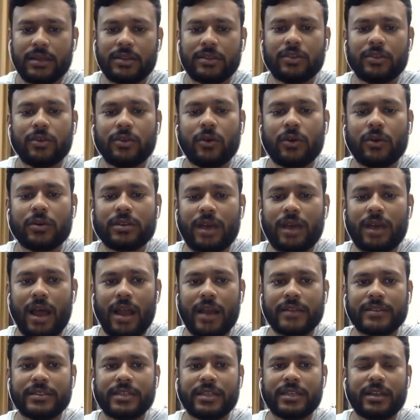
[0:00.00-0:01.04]
Those
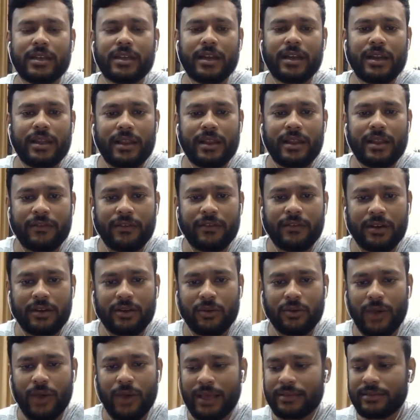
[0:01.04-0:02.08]
are generally referred
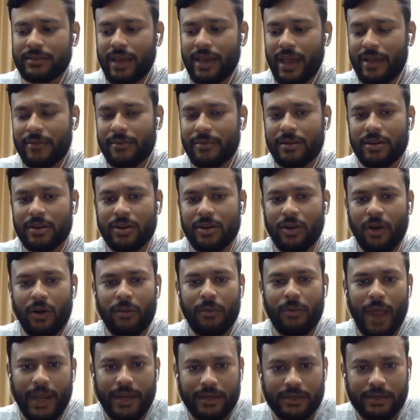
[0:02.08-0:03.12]
to as cyber law
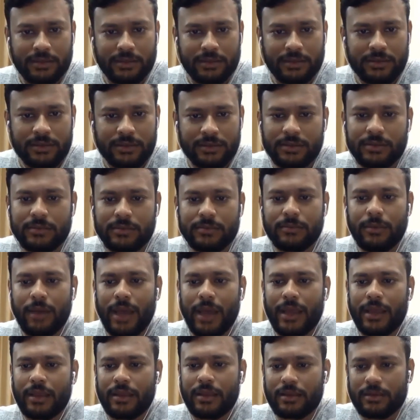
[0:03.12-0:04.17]
matters
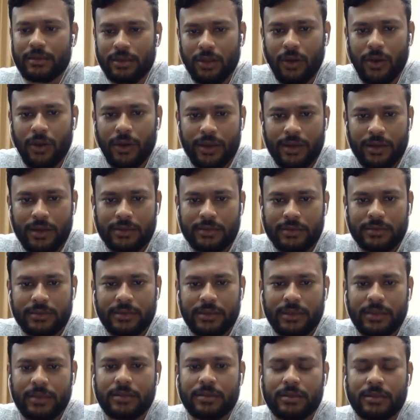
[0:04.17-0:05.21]
by lawyers
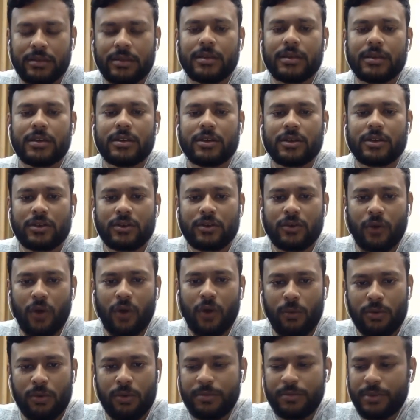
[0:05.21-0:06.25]
in
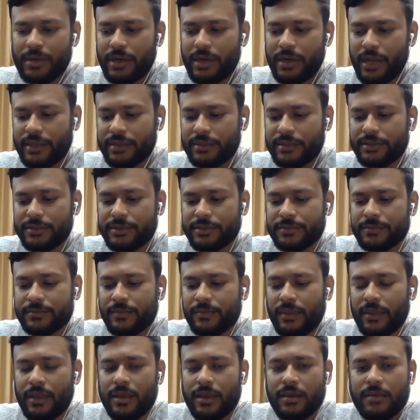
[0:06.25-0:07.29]
common parlance.
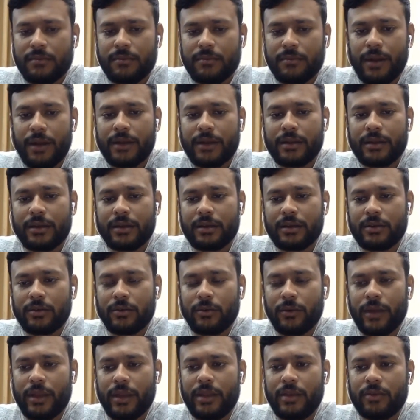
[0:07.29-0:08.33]
But
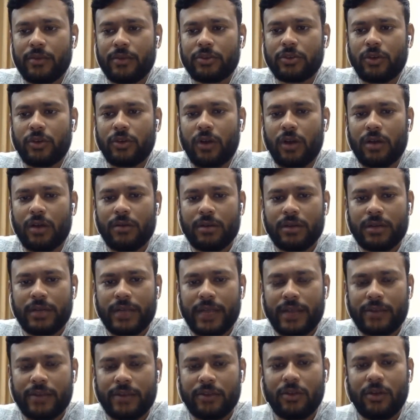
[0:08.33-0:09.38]
when you talk about
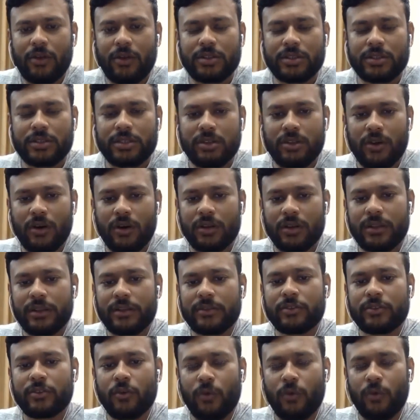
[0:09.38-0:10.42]
technology law, the
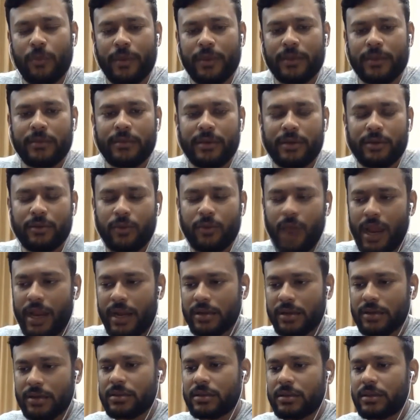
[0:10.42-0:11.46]
scope is a bit
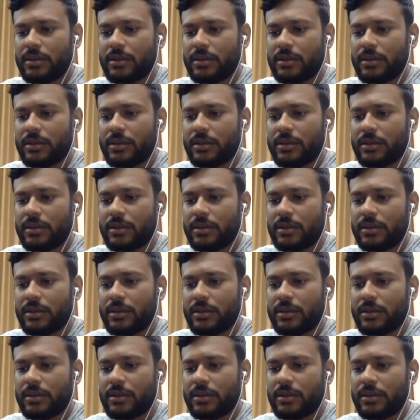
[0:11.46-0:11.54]
wider.